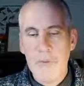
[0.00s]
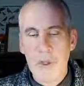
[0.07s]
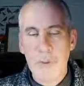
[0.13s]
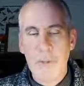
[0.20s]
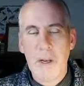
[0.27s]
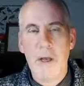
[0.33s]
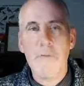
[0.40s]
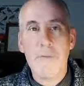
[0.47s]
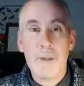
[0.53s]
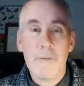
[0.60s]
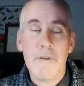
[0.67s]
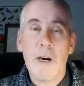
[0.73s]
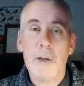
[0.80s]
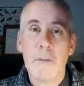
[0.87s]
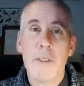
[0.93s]
you plant for the
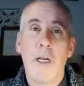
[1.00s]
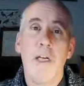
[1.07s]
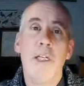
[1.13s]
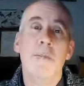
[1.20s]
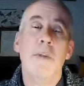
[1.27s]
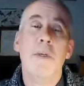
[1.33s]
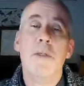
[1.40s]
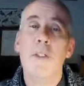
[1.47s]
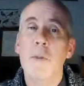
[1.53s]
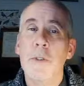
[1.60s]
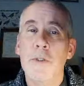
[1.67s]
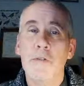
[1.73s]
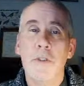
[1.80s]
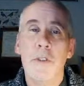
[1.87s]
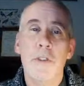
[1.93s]
final size because you
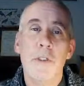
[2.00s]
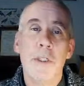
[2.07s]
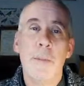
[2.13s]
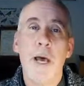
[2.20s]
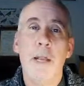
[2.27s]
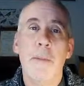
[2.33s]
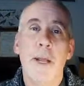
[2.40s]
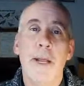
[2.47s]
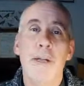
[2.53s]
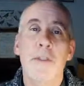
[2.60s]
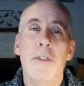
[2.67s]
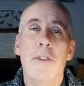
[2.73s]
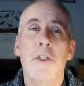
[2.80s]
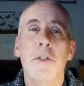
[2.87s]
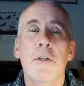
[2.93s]
want to reduce the amount of
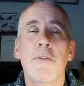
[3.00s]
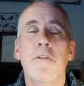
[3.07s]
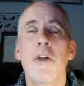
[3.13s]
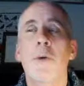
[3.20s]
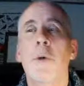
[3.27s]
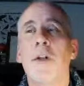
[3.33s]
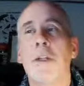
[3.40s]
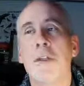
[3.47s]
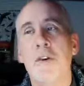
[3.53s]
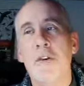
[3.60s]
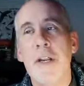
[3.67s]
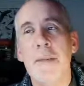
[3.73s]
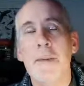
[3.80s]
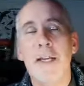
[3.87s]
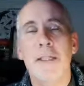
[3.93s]
maintenance. You, if you want a
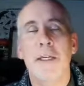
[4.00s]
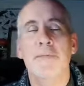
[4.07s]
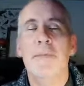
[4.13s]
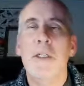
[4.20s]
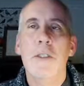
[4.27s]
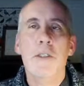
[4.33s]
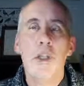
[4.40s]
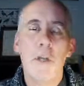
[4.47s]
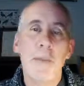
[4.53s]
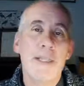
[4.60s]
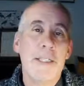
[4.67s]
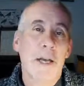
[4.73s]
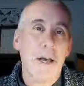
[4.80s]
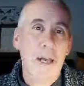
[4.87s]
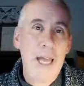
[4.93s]
three meter, two
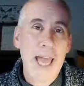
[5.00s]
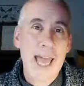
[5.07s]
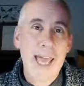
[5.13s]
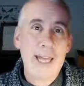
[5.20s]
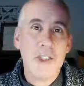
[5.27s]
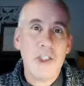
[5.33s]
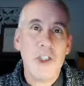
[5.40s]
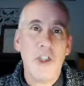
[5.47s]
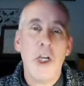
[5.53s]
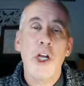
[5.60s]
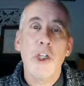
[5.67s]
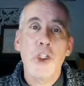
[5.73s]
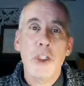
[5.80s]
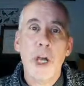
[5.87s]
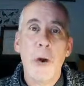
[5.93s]
meter high hedge,
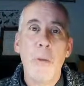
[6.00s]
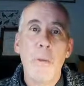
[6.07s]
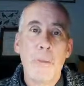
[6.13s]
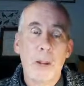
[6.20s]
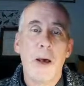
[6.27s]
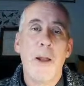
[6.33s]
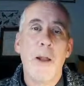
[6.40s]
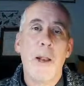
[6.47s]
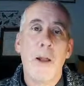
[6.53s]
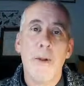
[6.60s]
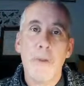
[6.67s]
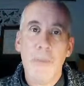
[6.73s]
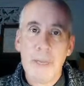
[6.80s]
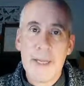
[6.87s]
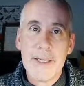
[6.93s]
don't plant a
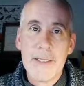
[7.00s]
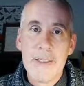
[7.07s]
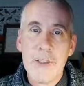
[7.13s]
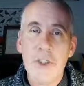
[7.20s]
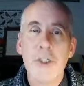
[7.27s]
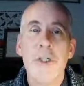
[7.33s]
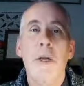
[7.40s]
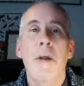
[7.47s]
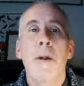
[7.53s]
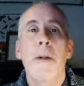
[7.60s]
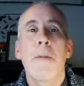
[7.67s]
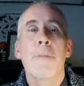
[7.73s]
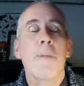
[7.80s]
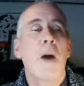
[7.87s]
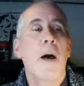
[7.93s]
load of beech.
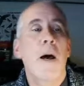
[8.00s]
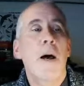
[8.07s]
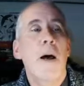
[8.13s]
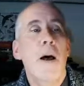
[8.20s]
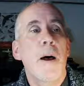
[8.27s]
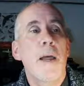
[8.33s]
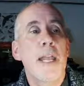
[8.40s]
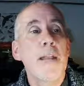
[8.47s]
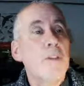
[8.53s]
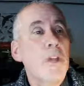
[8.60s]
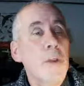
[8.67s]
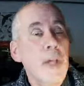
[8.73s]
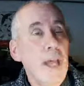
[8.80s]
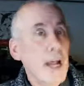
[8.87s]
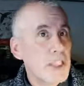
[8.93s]
Uh, even
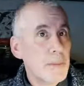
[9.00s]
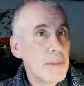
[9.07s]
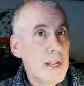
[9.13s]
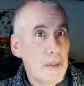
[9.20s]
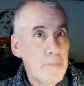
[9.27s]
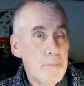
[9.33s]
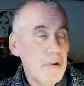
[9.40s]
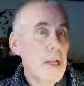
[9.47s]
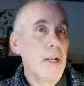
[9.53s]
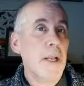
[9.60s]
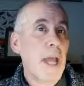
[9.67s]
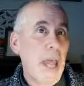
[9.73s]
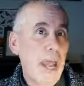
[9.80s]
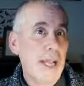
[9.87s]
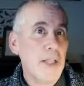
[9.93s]
though they actually make a brilliant
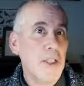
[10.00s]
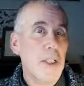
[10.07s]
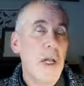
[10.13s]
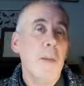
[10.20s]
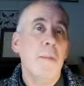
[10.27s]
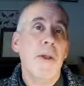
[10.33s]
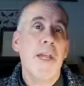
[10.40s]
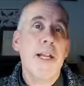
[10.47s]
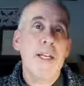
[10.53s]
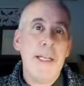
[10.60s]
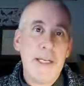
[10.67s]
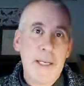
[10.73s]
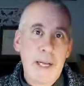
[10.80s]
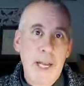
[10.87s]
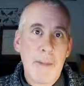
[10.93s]
hedge, but they
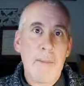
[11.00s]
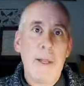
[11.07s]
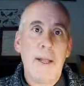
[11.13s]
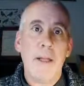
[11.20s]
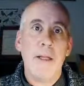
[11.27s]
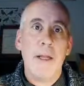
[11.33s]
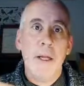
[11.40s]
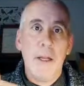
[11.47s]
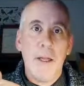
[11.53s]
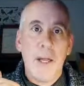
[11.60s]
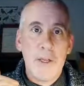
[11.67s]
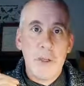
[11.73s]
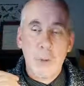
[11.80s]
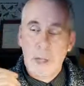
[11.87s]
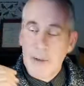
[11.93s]
need clipping,
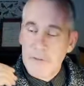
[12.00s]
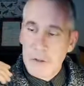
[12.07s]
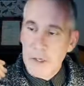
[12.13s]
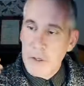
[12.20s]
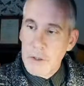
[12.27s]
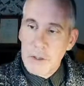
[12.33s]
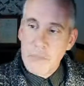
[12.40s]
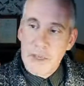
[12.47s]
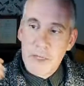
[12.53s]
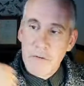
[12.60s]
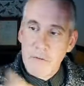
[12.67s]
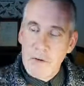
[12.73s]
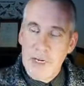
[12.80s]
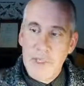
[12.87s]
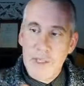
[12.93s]
and you'll have to you'll spend the
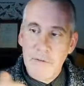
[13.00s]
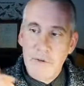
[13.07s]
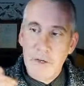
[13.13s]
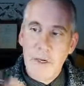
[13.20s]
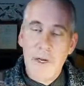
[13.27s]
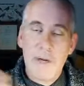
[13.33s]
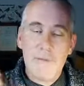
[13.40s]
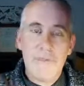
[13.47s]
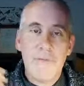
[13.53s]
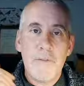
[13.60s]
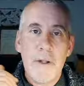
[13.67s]
rest of your life